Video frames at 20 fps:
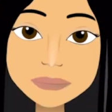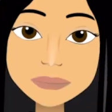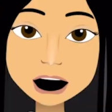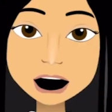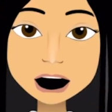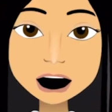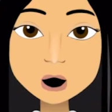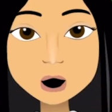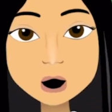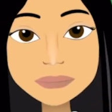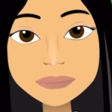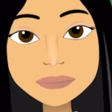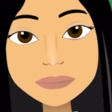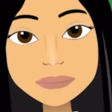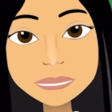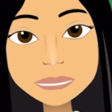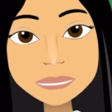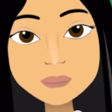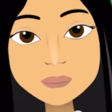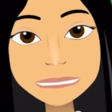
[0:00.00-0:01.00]
Now,
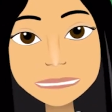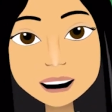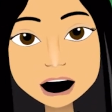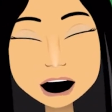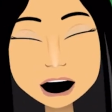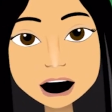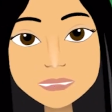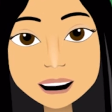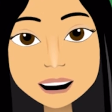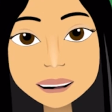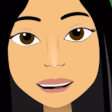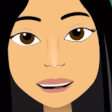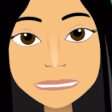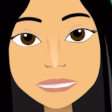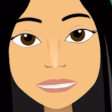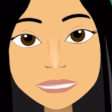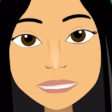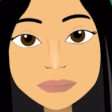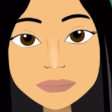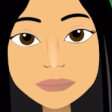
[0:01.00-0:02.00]
speaking of
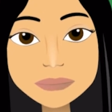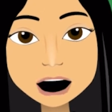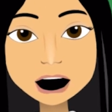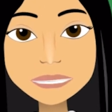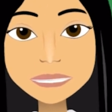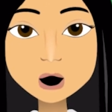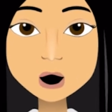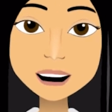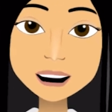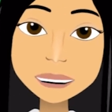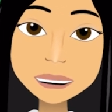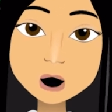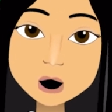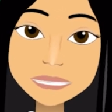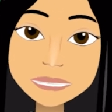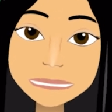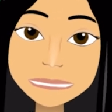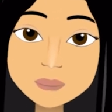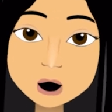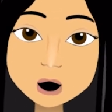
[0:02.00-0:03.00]
I's, don't forget to
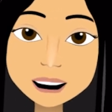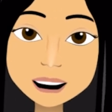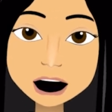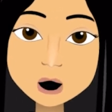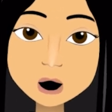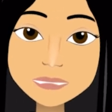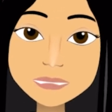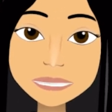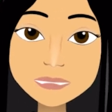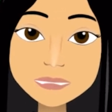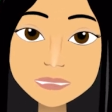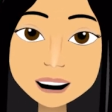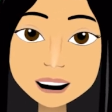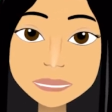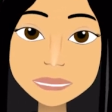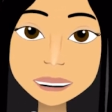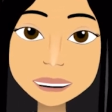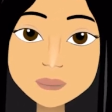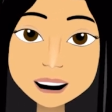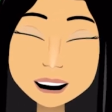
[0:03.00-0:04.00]
keep your eye out for
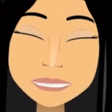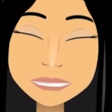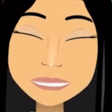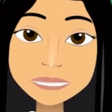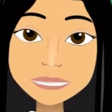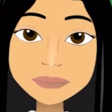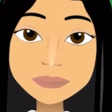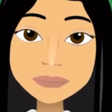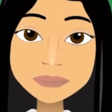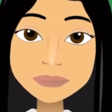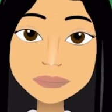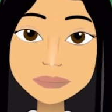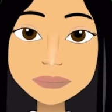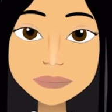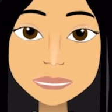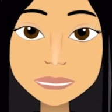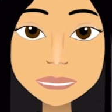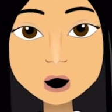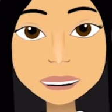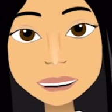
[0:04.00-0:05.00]
exceptions.
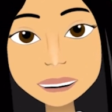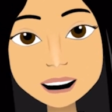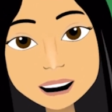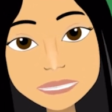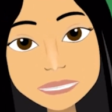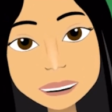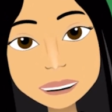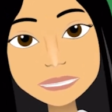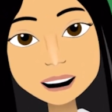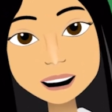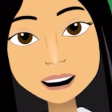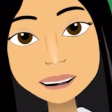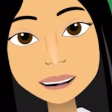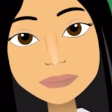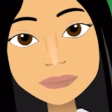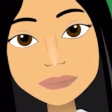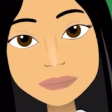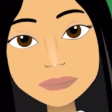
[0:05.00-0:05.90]
See what I did there?